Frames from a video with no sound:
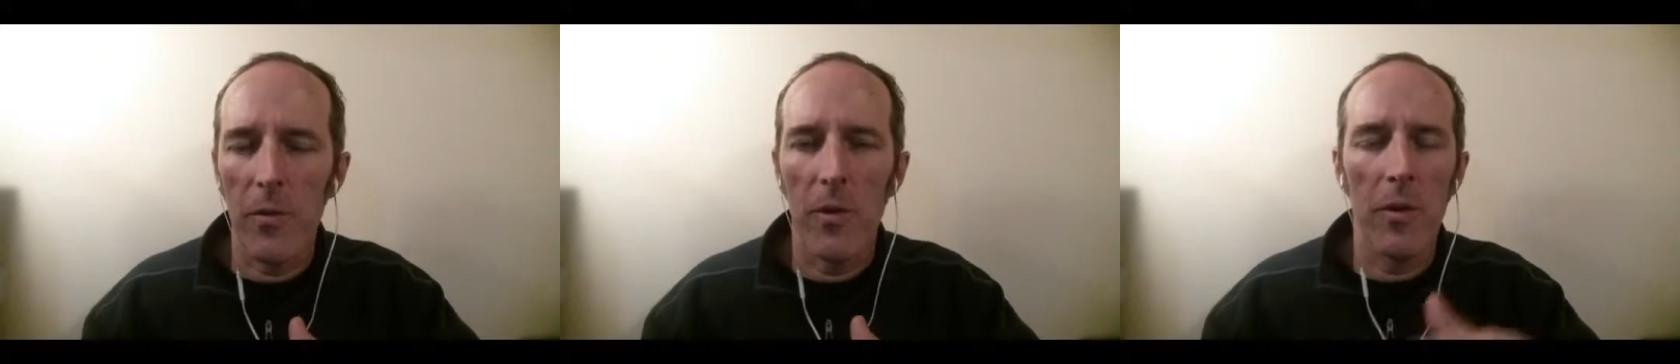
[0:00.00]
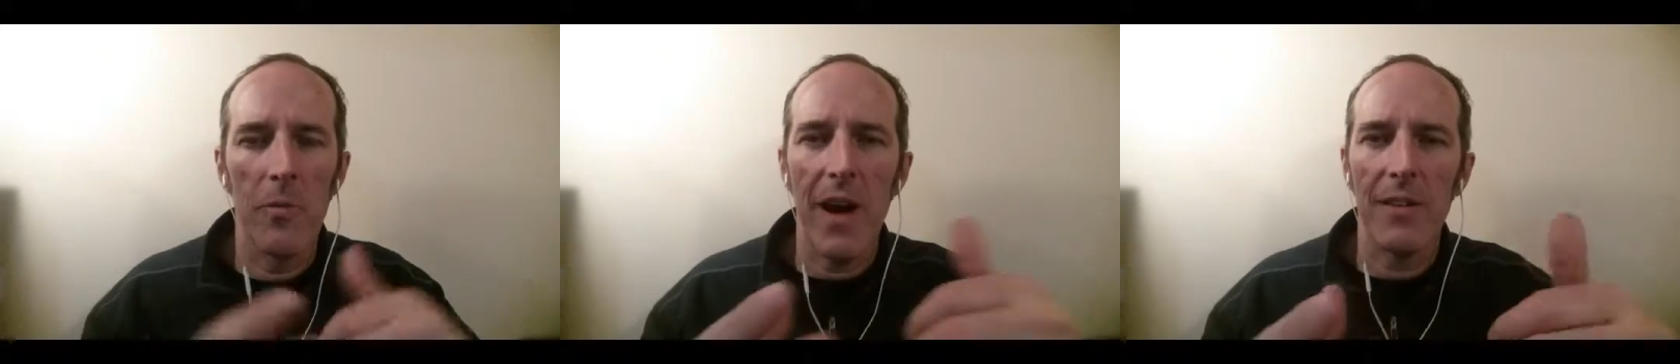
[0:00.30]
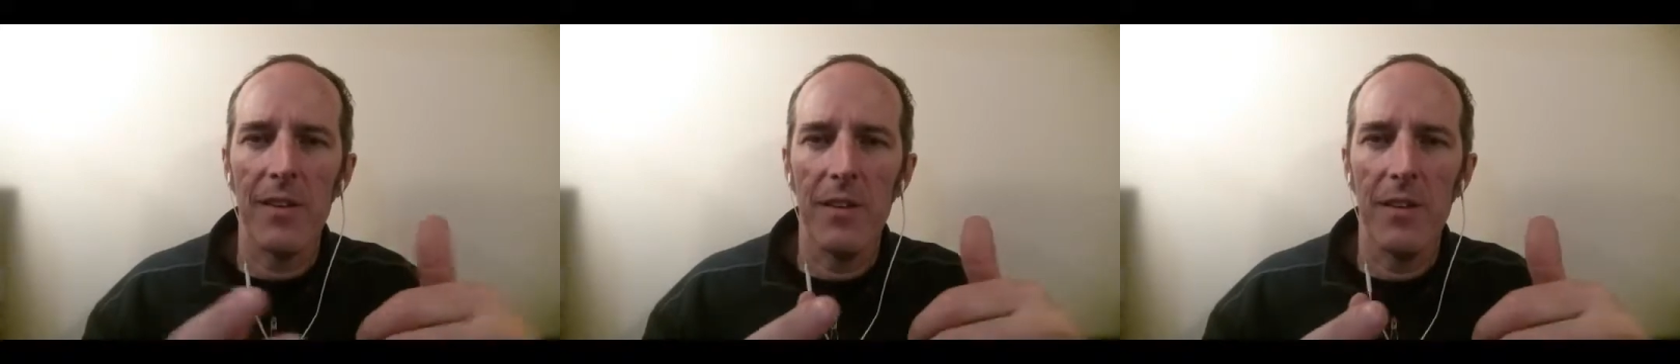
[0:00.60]
going
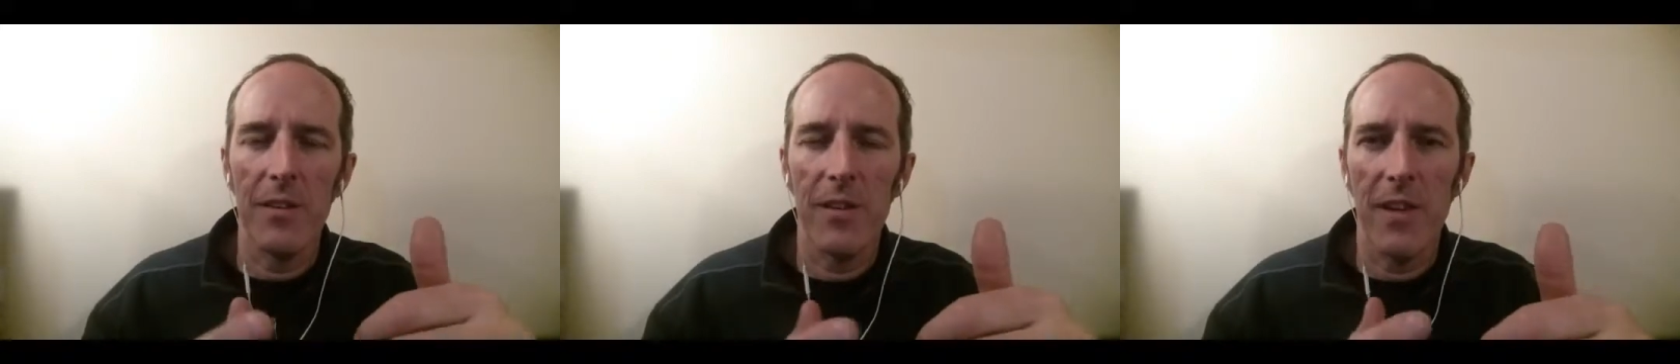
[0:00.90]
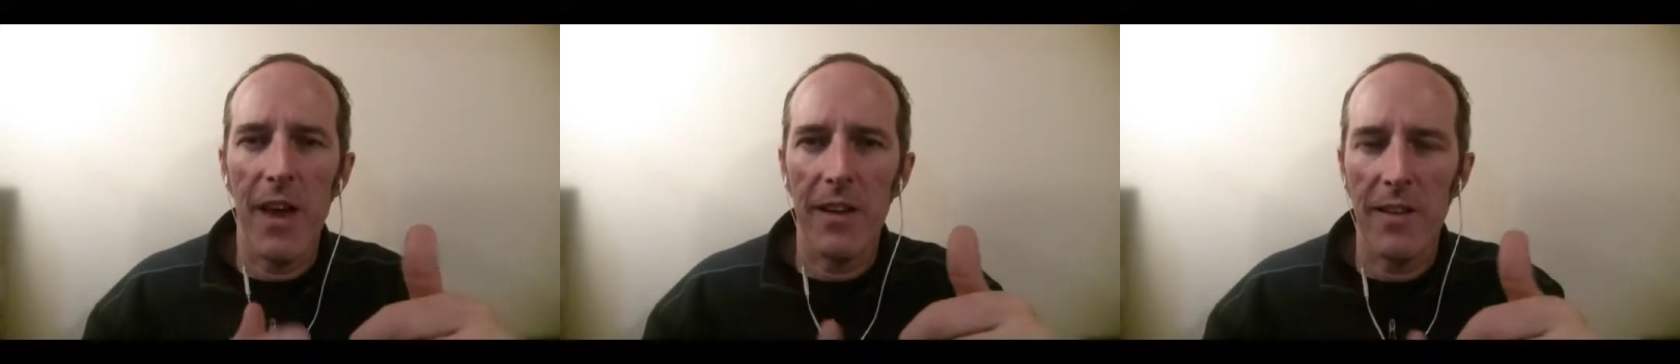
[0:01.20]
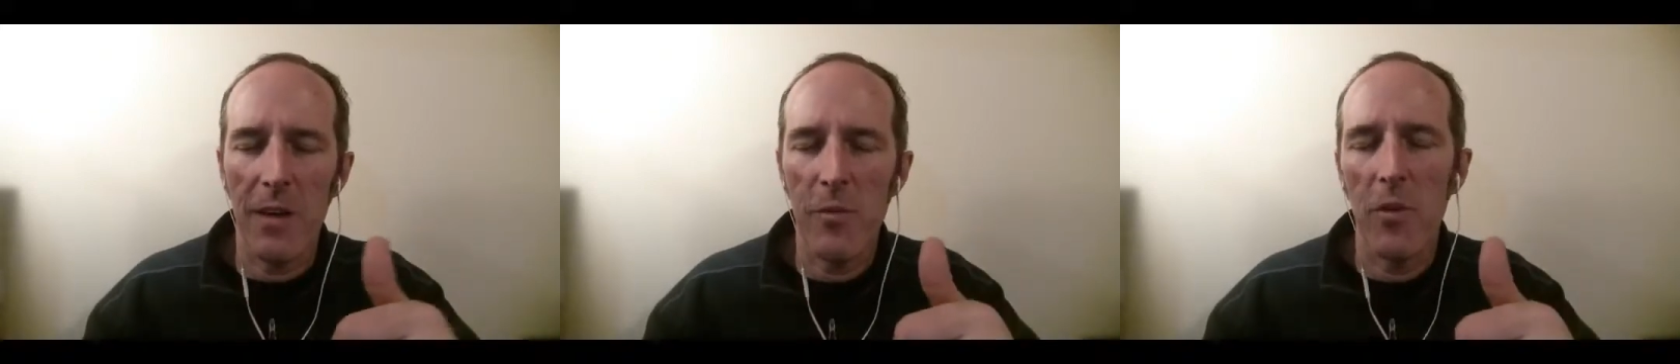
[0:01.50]
back to that
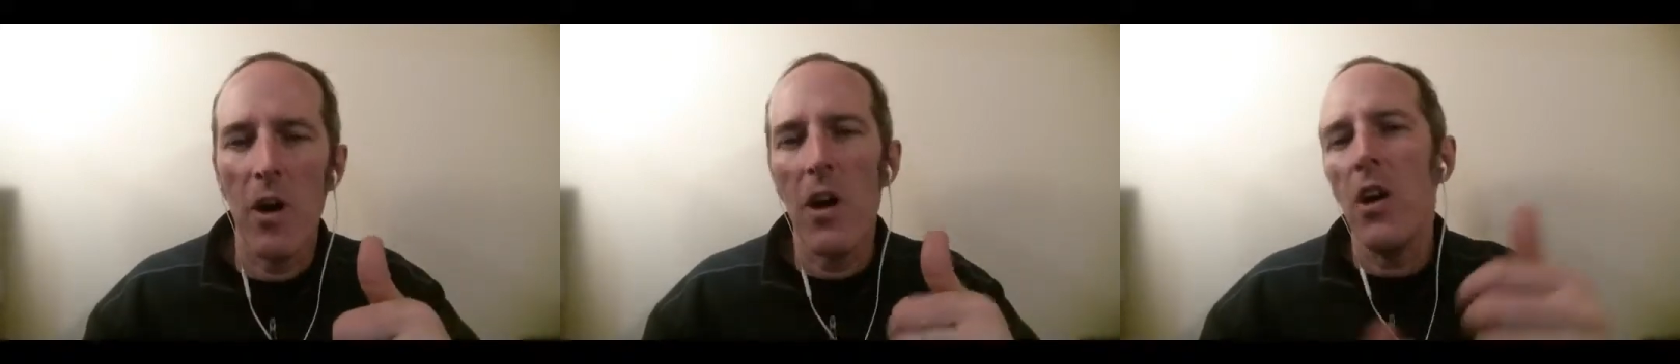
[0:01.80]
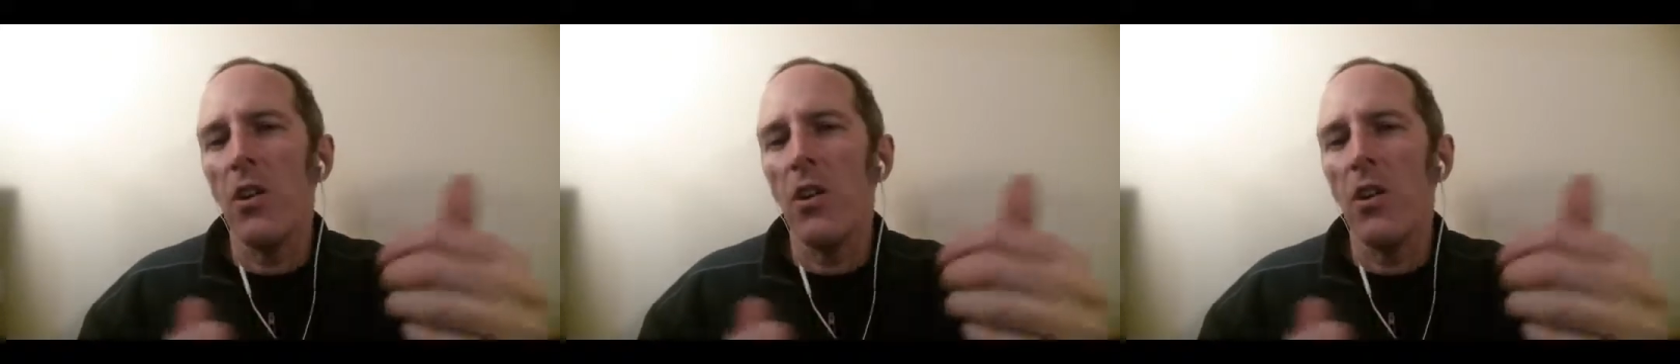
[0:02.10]
example,